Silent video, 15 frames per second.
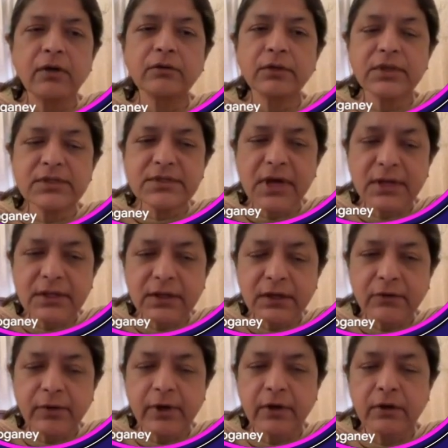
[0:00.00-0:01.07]
these are
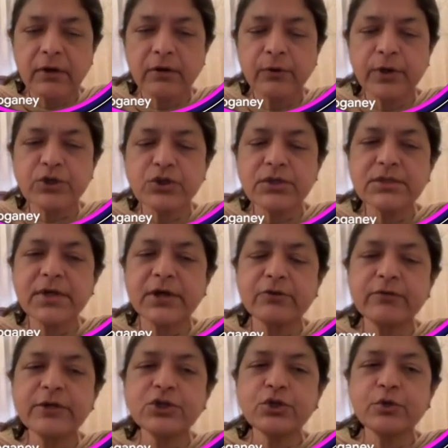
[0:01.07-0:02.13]
the questions that
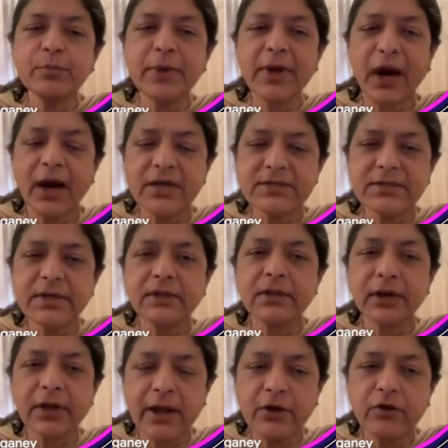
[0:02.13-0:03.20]
we should be asking,
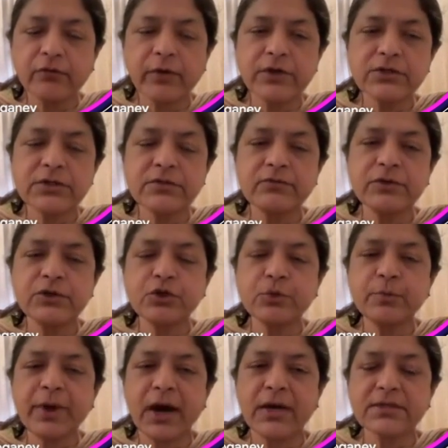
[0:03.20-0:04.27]
the kind of questions we should
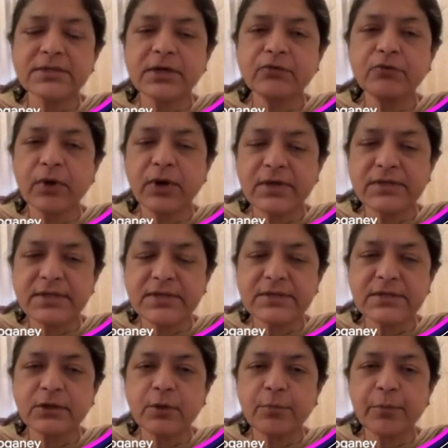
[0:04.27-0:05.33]
be asking for
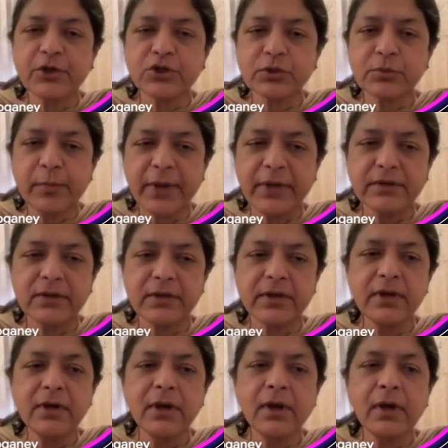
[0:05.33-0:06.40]
assessing the patient mentally.